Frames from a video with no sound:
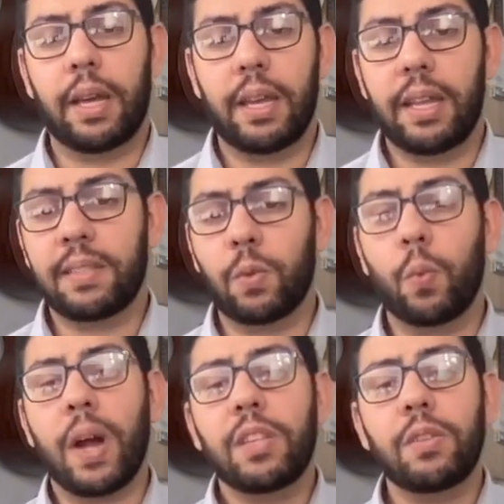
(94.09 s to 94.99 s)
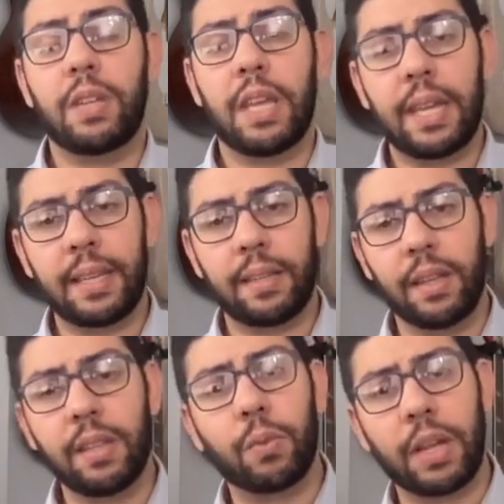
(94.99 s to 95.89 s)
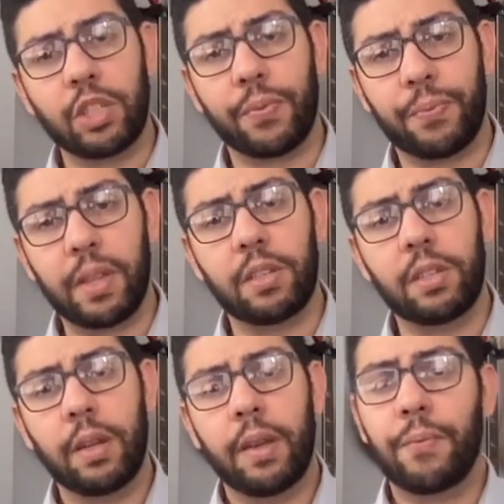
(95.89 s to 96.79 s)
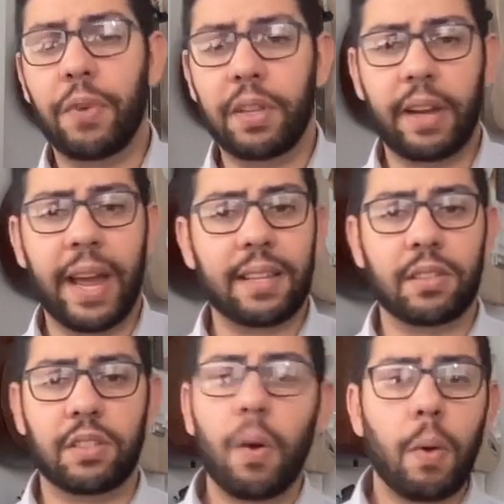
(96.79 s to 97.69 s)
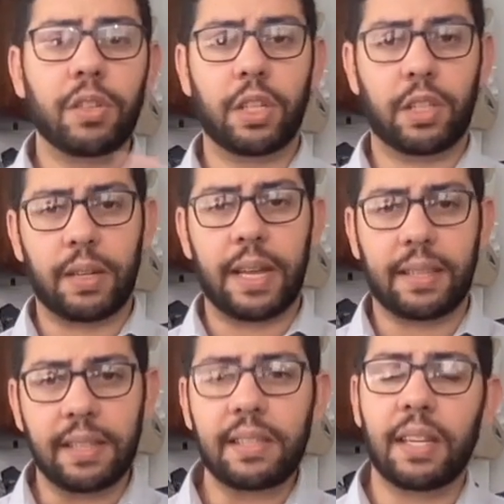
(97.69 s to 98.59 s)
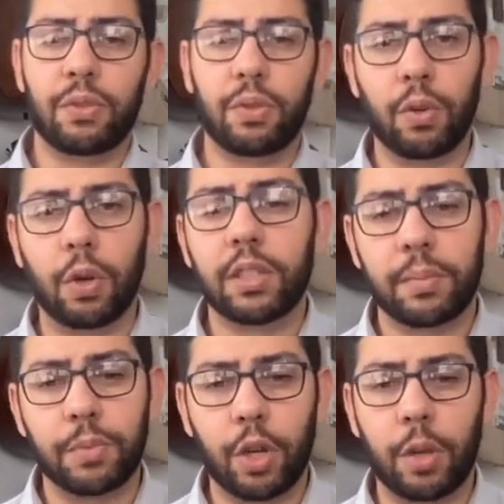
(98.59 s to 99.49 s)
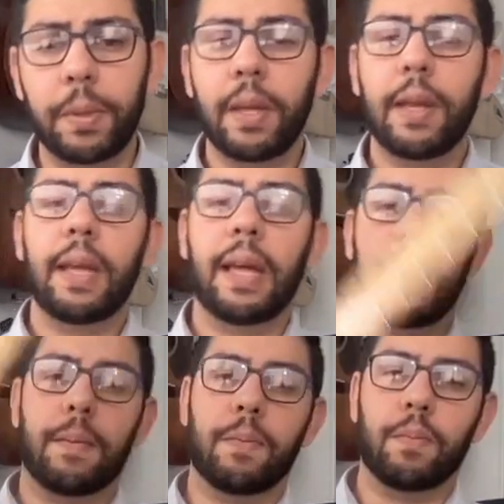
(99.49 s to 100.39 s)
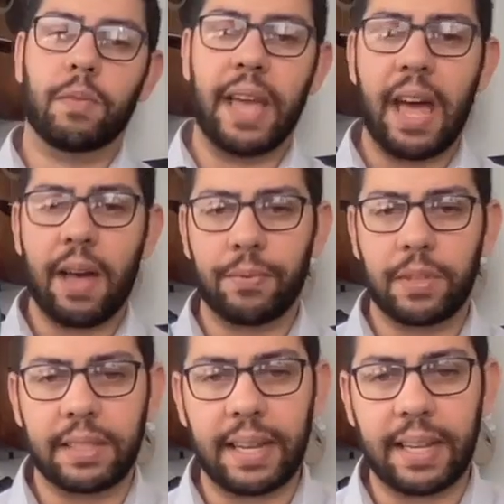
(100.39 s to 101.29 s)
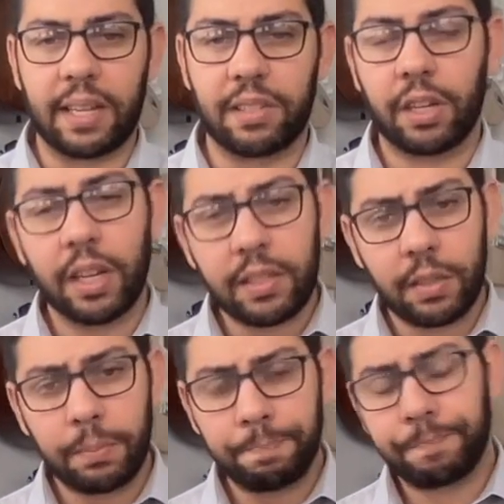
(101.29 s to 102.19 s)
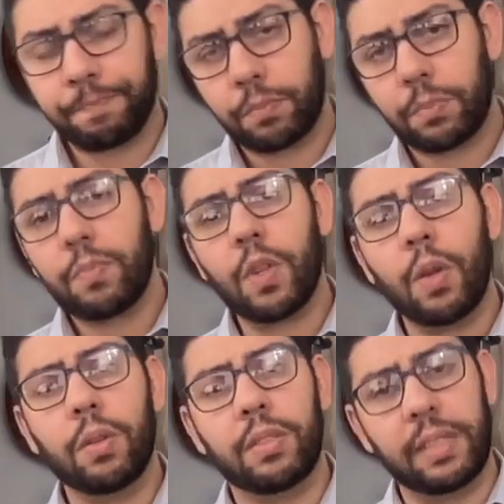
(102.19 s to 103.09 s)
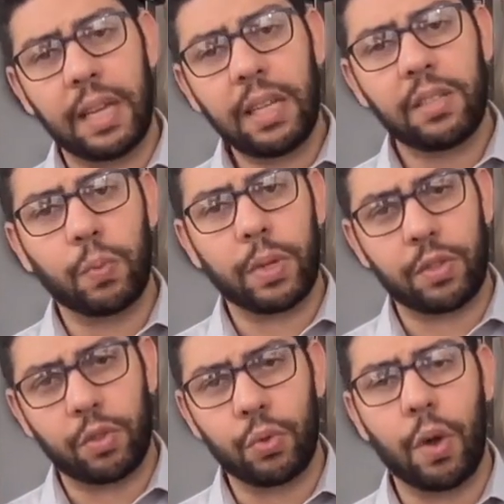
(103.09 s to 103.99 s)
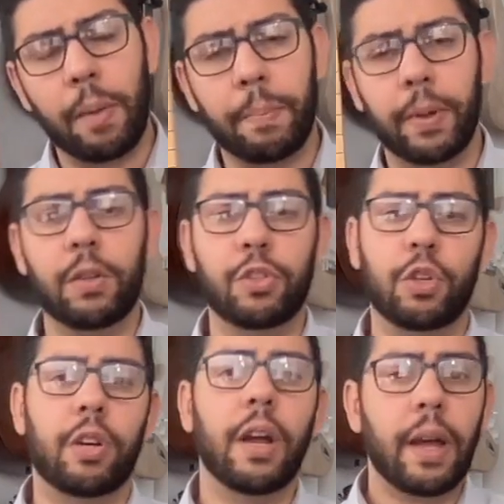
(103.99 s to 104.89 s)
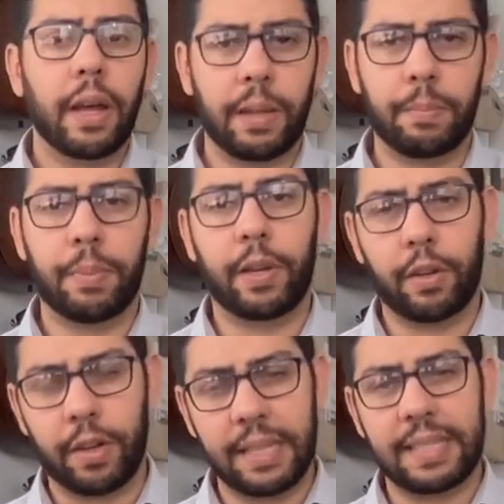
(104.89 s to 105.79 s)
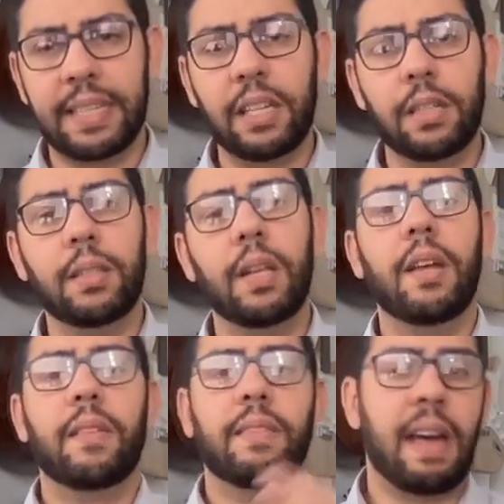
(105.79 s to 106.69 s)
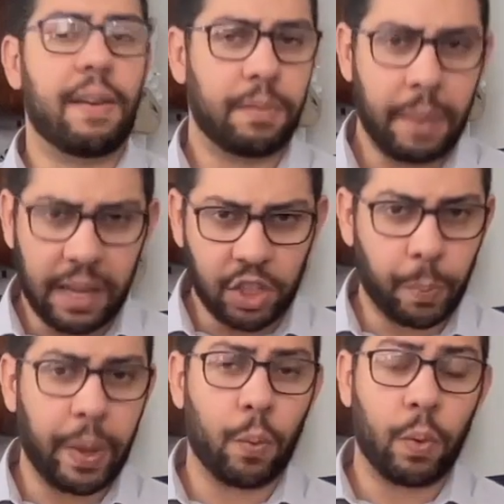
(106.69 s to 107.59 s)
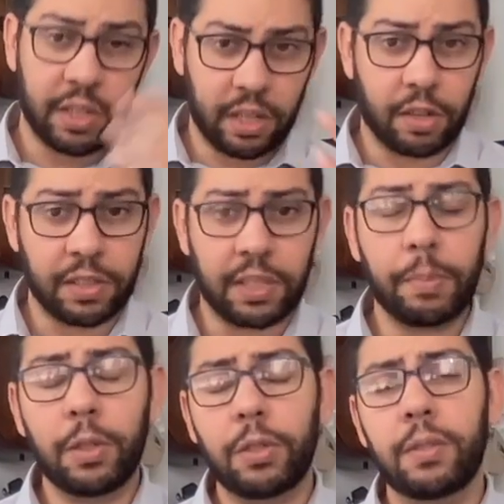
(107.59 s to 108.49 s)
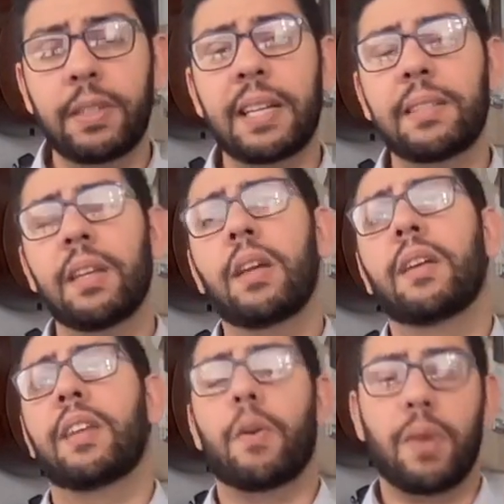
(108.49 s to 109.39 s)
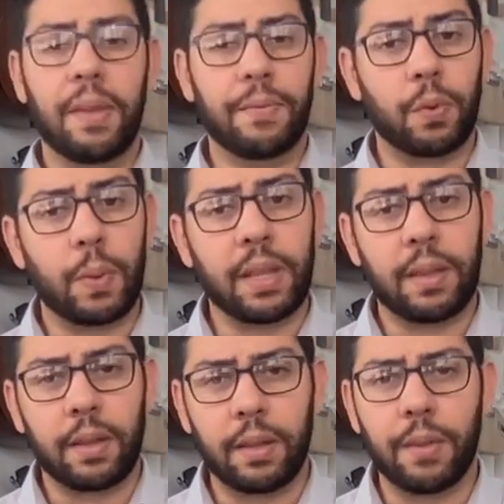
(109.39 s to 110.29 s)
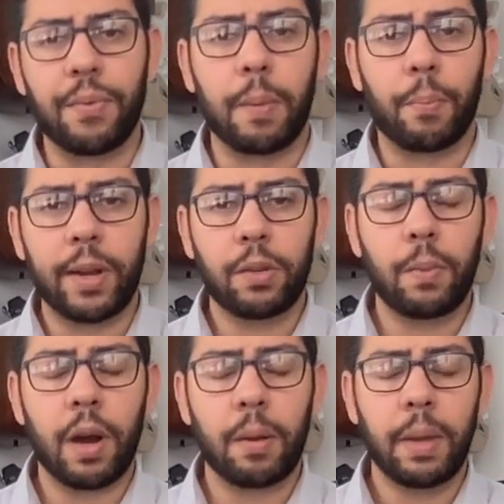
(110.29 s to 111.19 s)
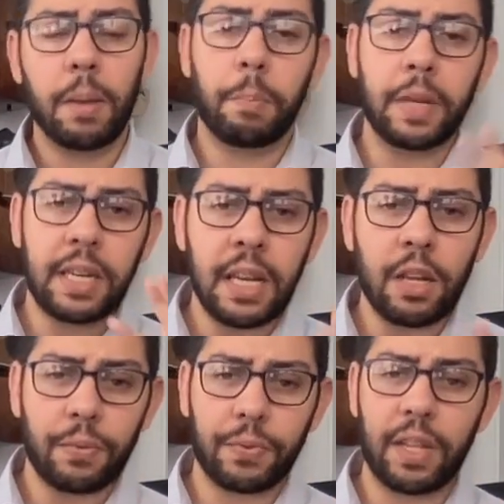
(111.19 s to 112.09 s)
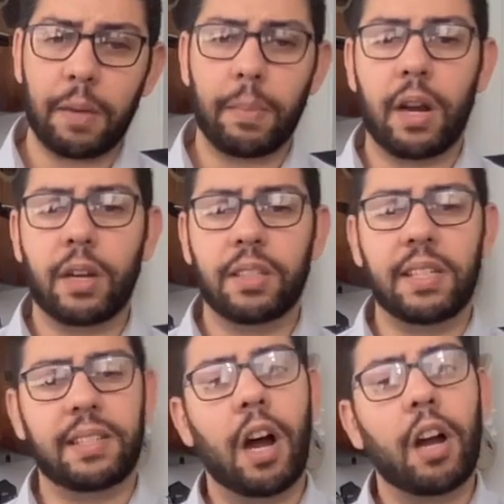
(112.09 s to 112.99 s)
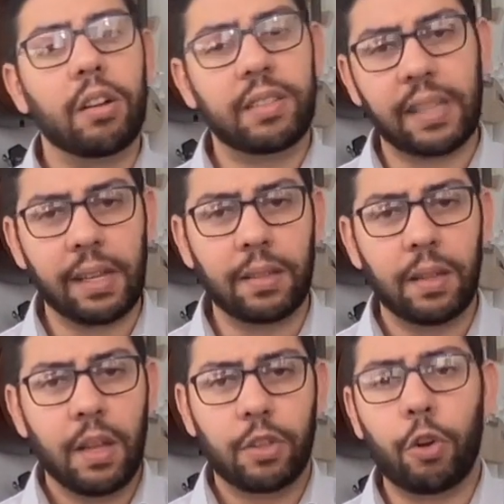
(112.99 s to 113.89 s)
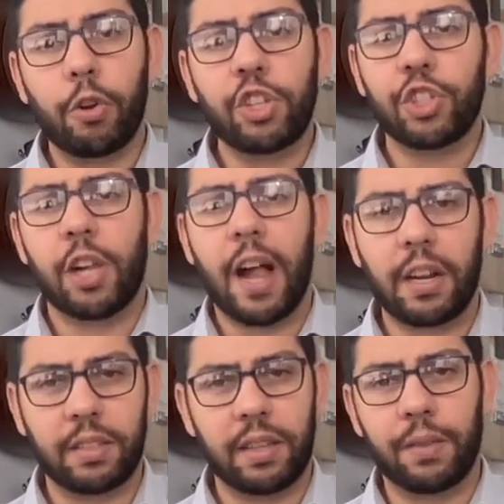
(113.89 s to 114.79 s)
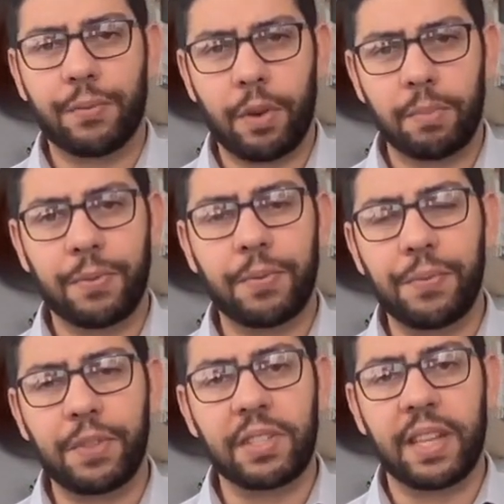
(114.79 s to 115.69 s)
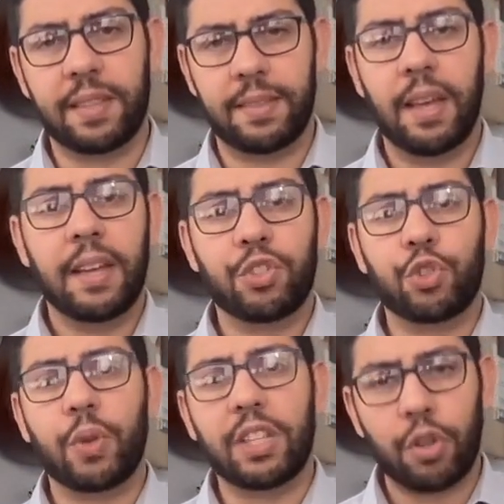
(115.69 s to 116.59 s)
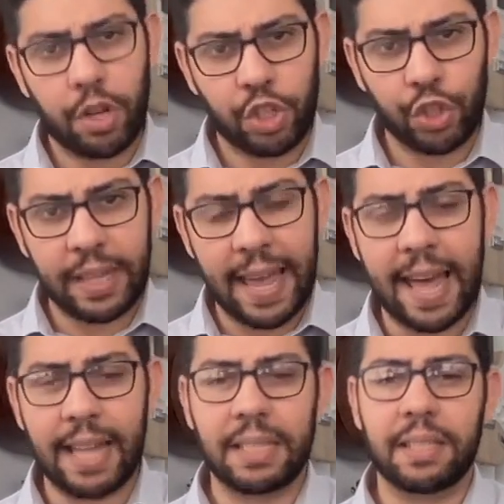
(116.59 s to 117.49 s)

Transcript: It's quite unique in the range of Fender. Fender has no other guitar like this unless you go custom shop. They have the Telecaster Custom Deluxe with two humbuckers, or humbucker and single. They have the made in Japan ones that are similar to that, now even with a vibrato arm, but none of them are this hardtail, the original hardtail from the 50s that Strat originally had,